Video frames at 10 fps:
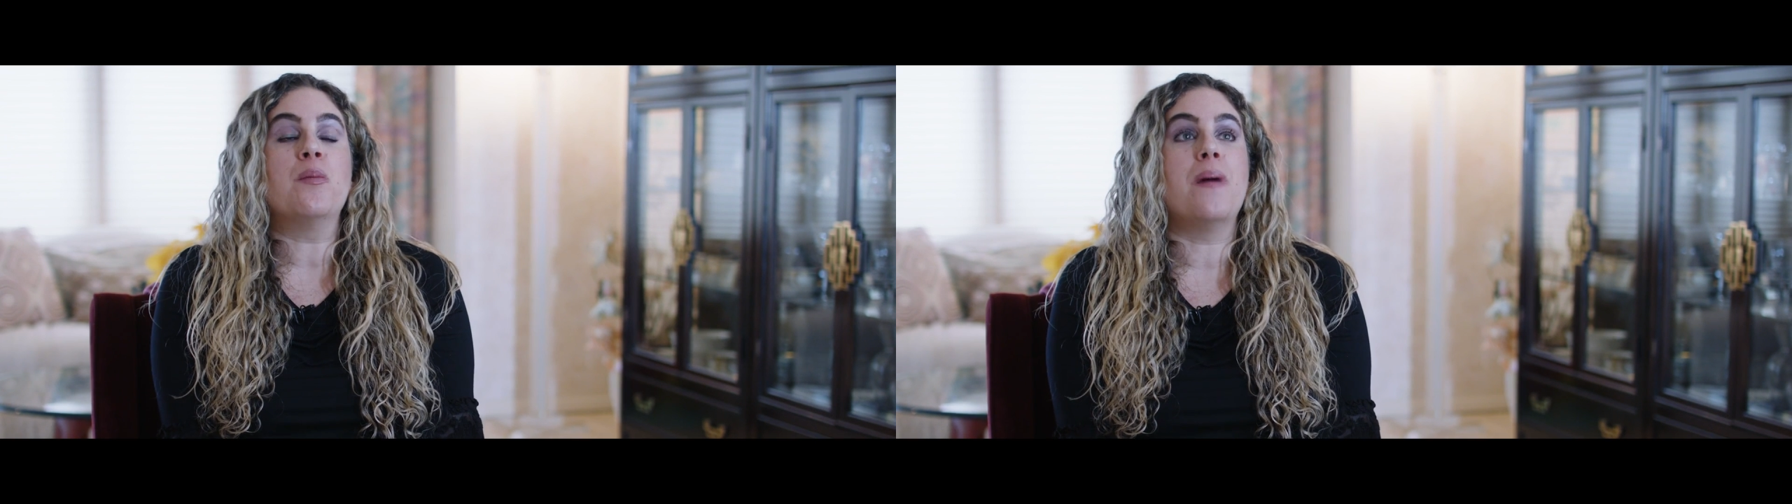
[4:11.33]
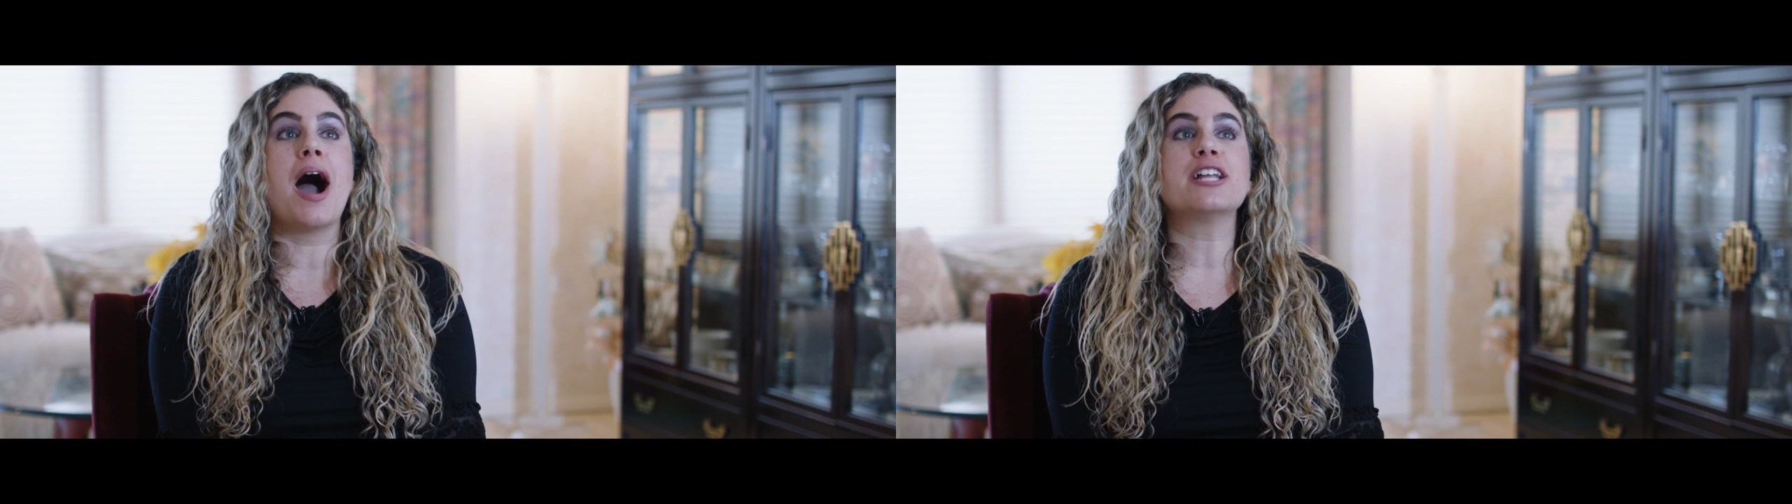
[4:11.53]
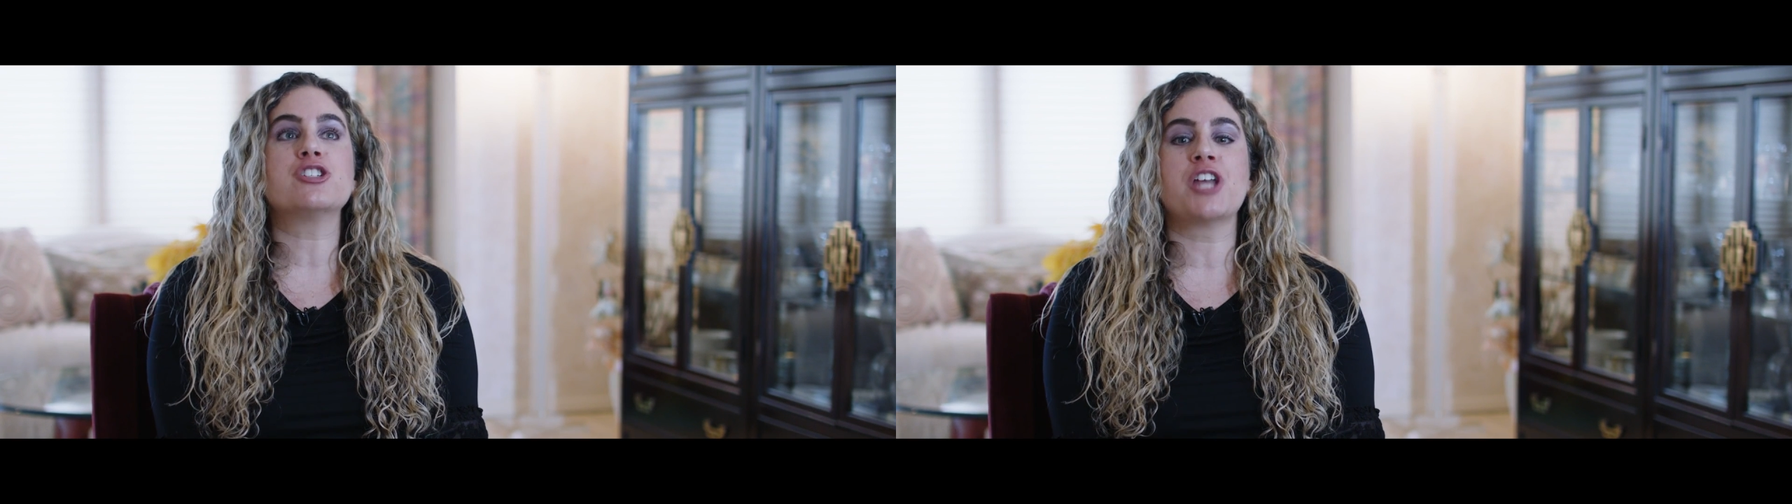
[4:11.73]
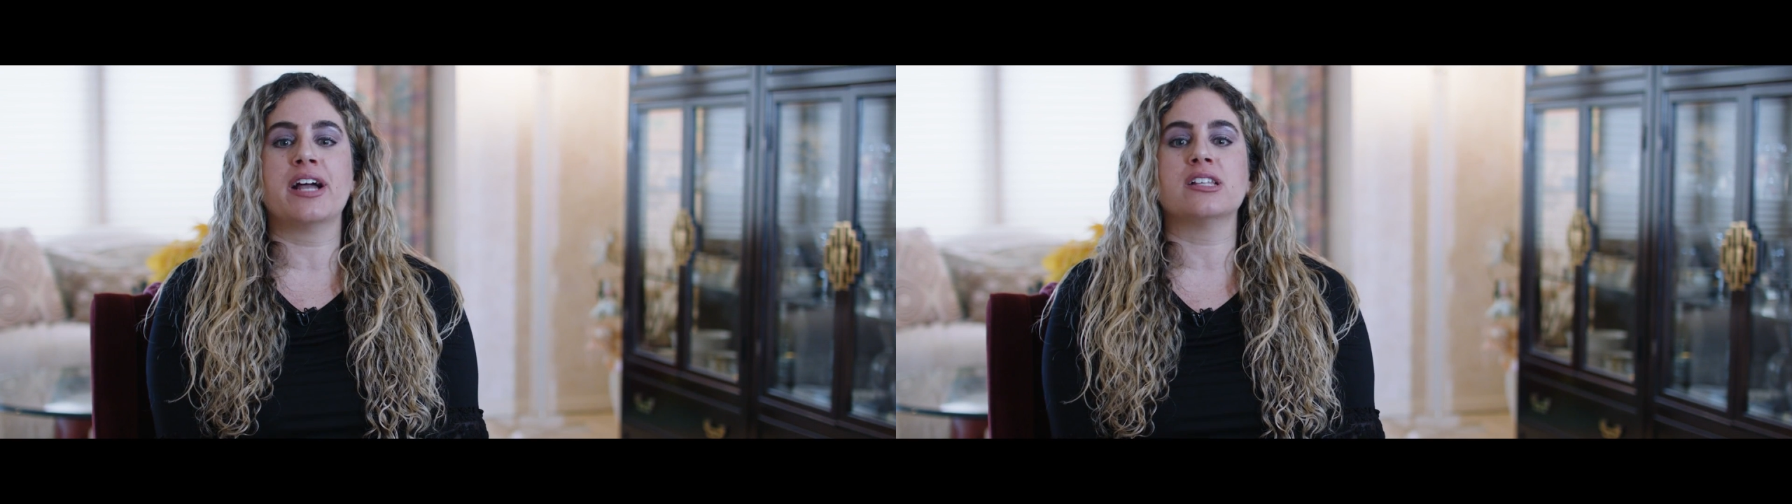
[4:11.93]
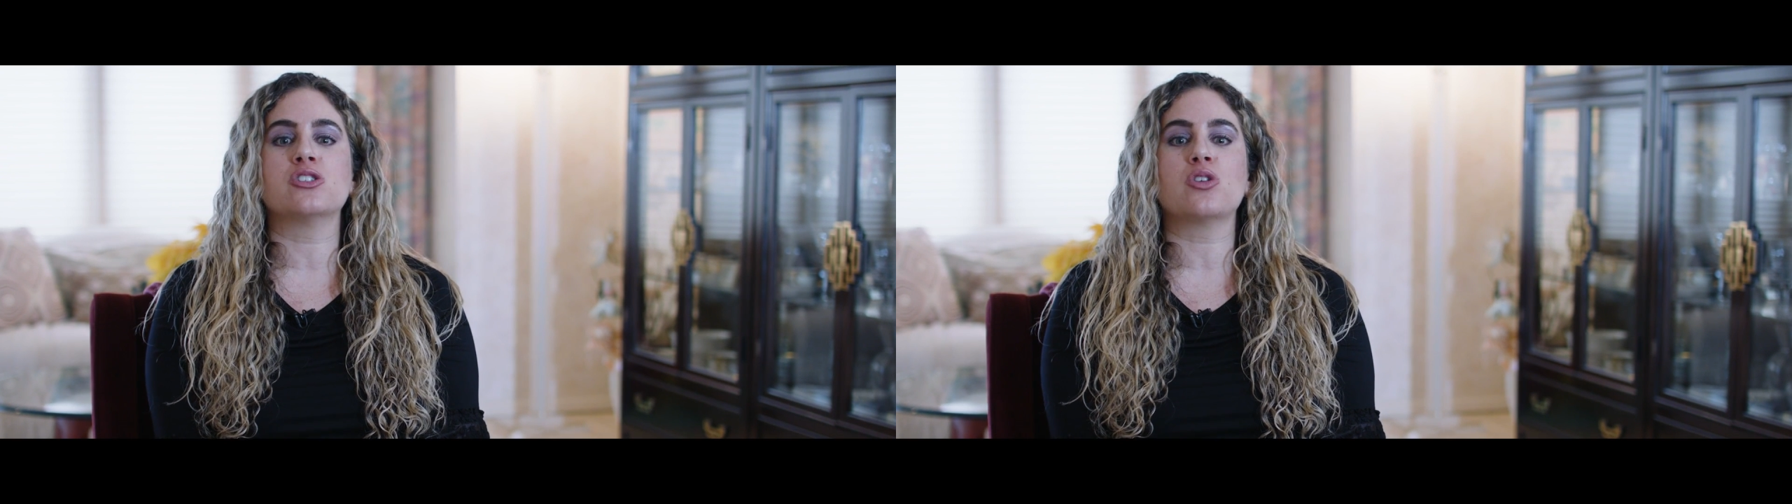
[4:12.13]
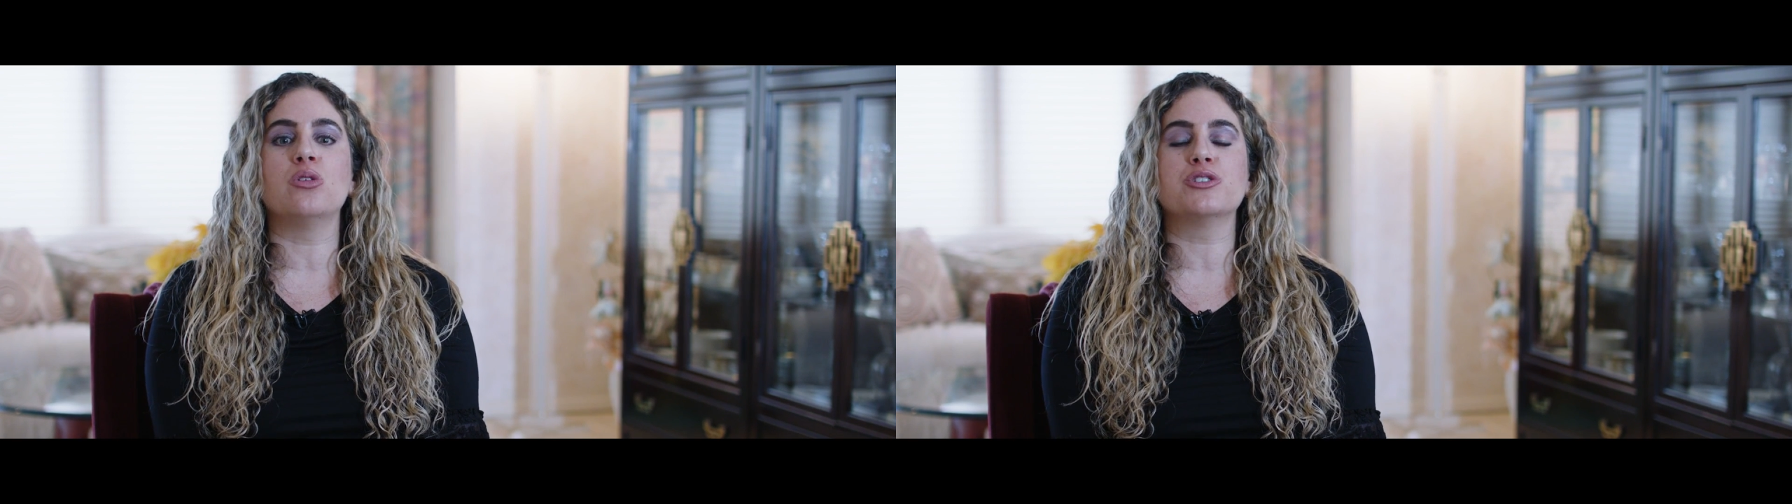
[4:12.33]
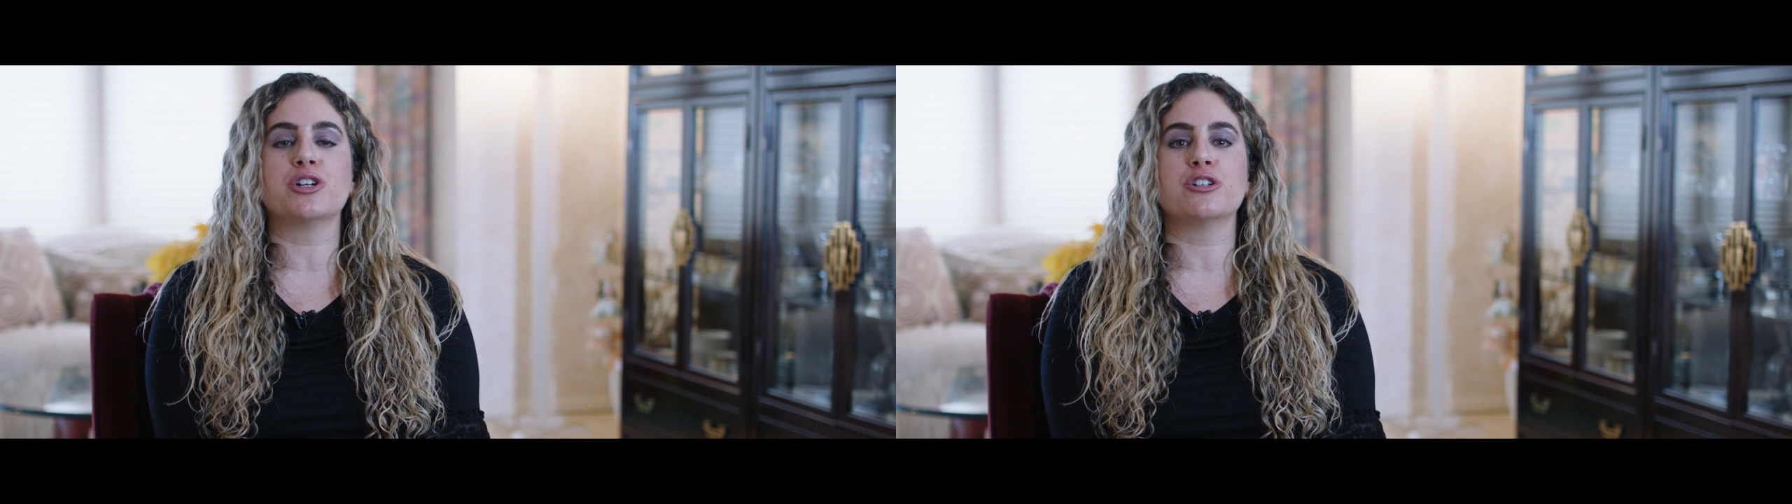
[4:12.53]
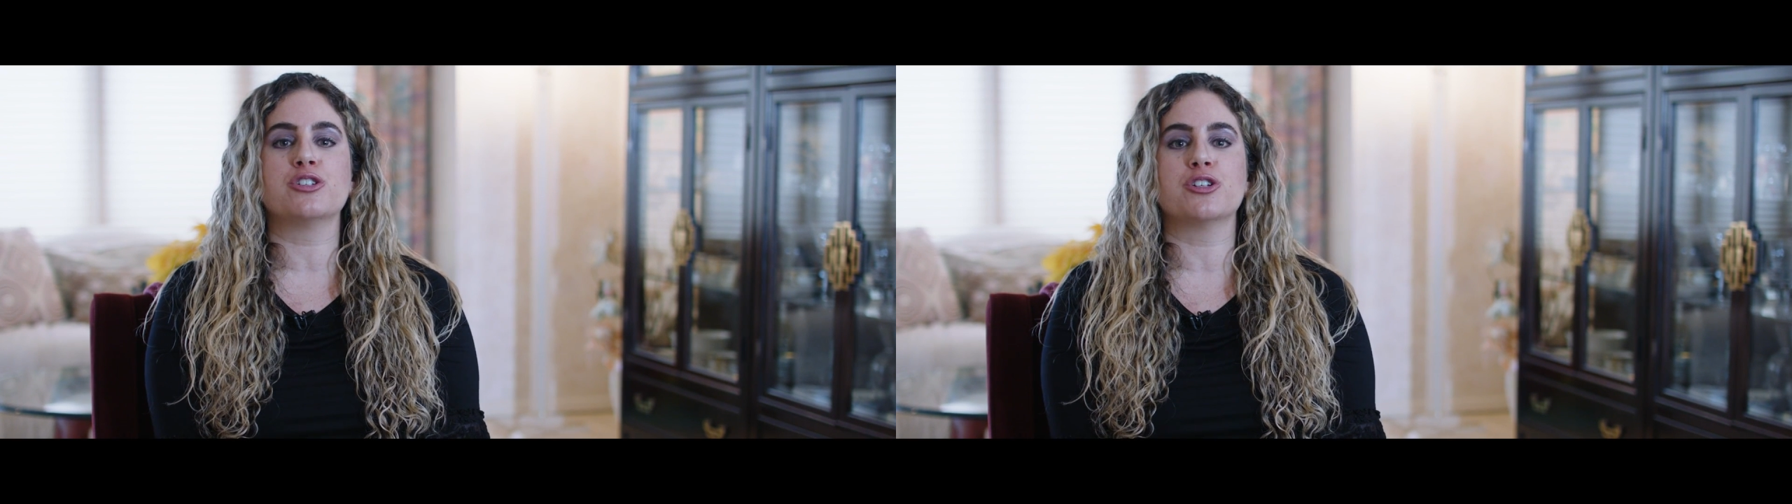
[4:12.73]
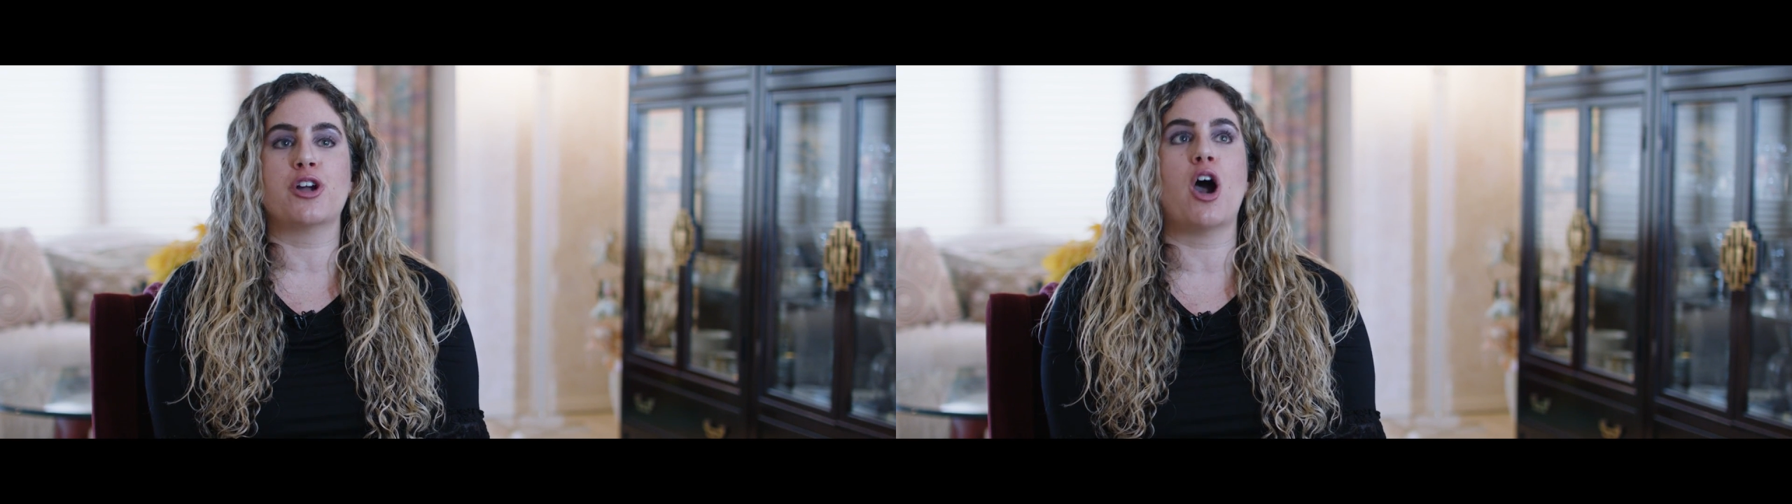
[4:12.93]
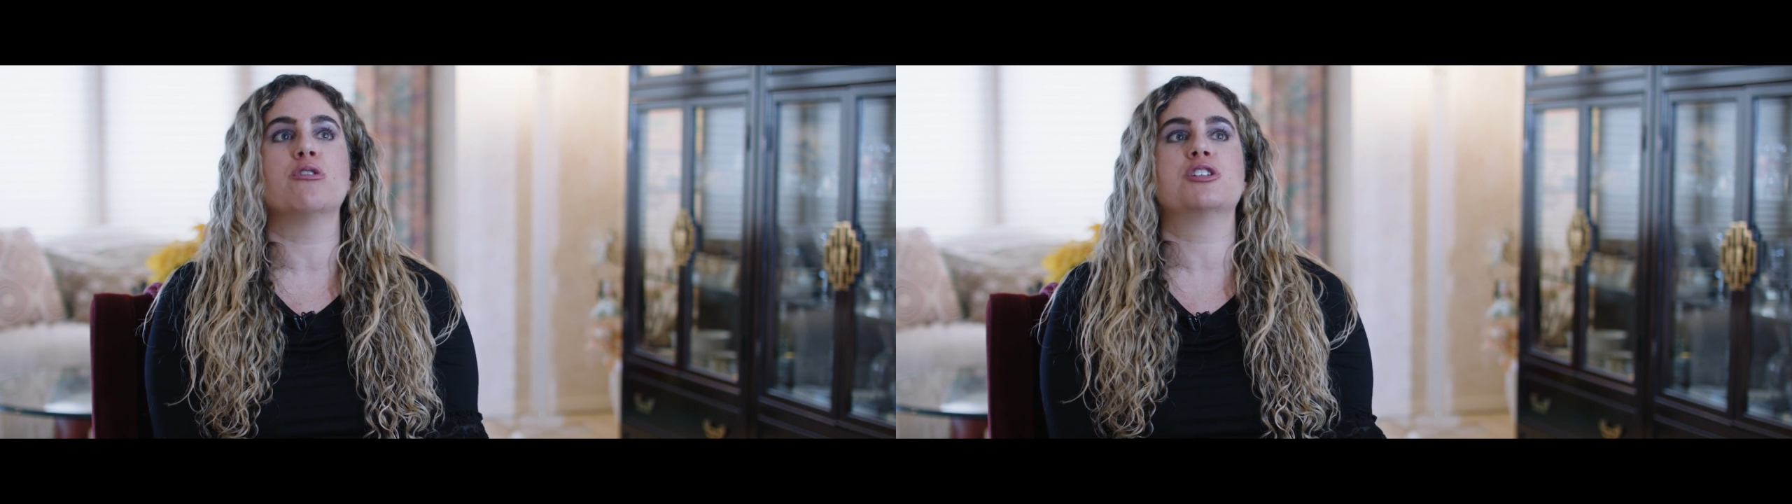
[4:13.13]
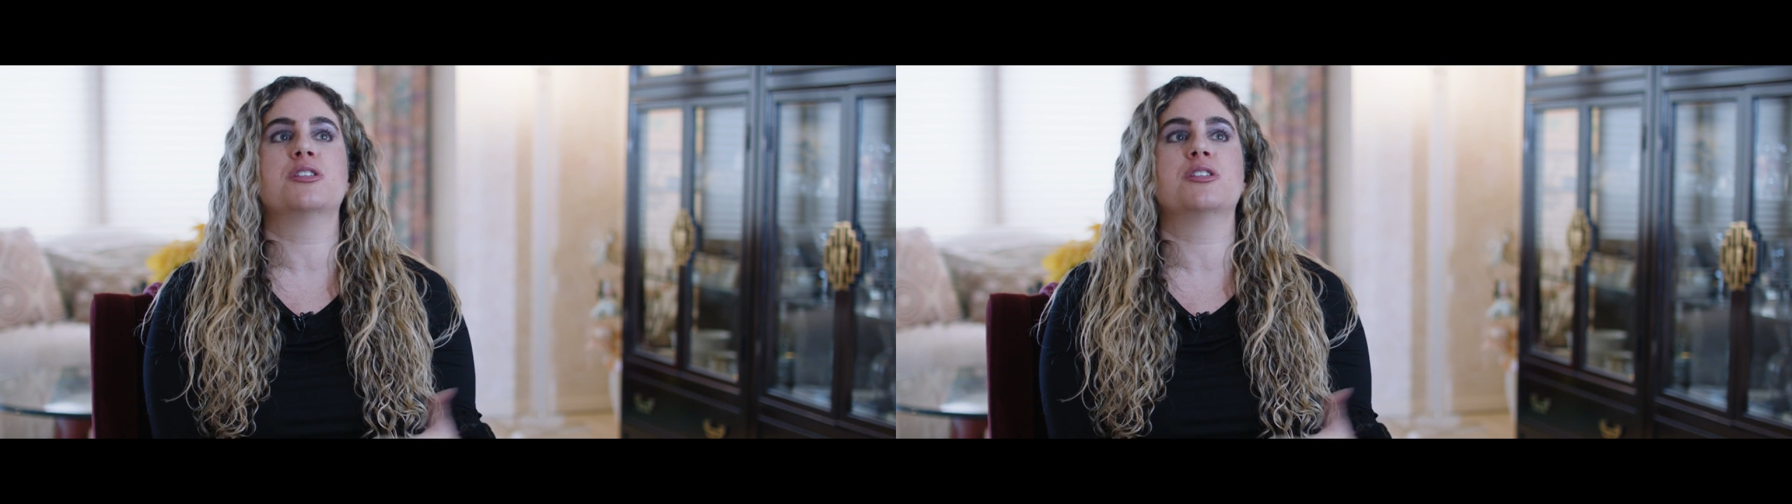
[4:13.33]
by chance, told her to go to